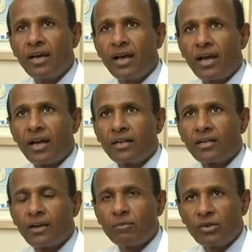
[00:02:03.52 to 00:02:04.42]
And
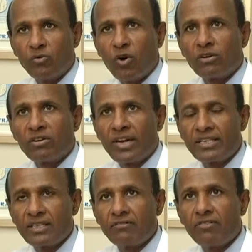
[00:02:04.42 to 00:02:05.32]
I'm involved in
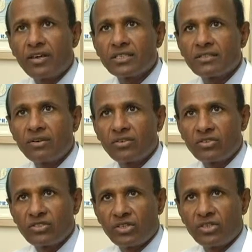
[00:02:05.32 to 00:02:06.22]
raising funds for the
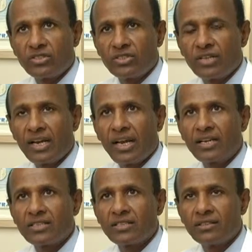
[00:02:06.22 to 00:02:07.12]
research
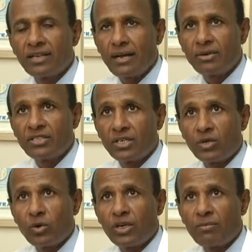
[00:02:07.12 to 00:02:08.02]
as diabetes is a
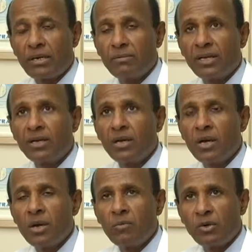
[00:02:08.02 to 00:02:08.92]
growing epidemic,
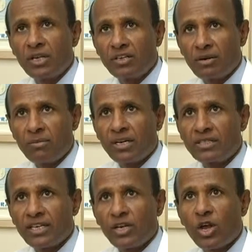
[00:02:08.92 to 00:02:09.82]
putting a
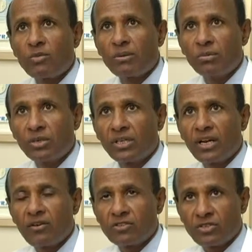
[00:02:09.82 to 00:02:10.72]
tremendous economic burden
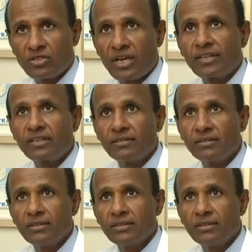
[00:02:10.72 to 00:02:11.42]
on our society.